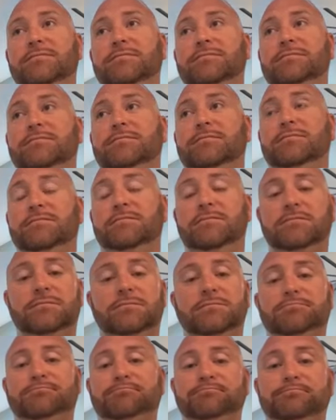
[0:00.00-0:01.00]

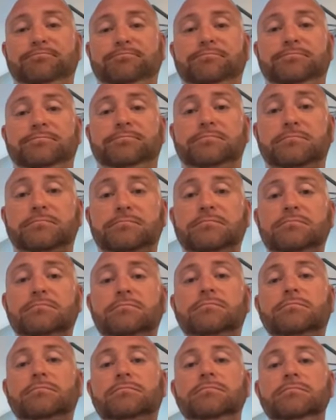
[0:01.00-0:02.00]

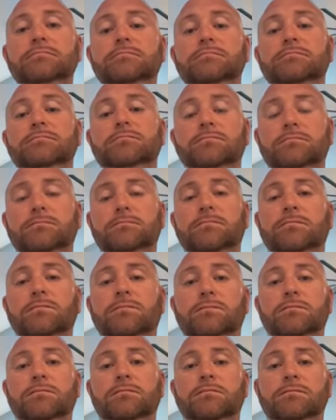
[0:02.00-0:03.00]

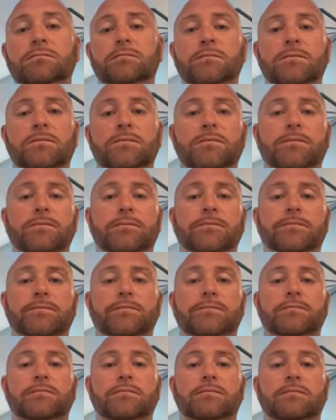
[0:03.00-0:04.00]

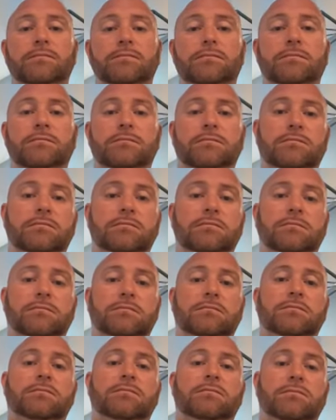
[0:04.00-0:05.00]

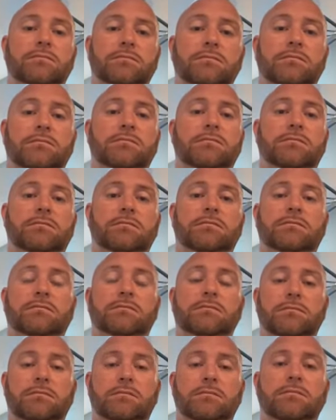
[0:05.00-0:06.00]

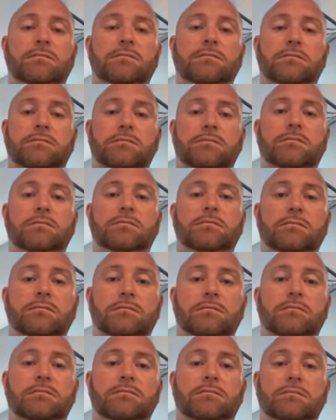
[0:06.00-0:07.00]

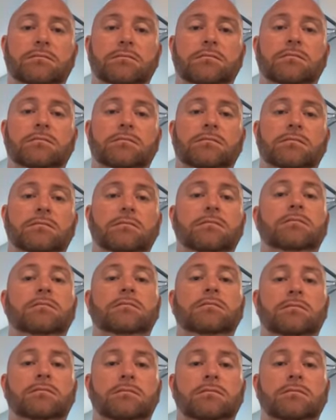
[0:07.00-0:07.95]
[no speech]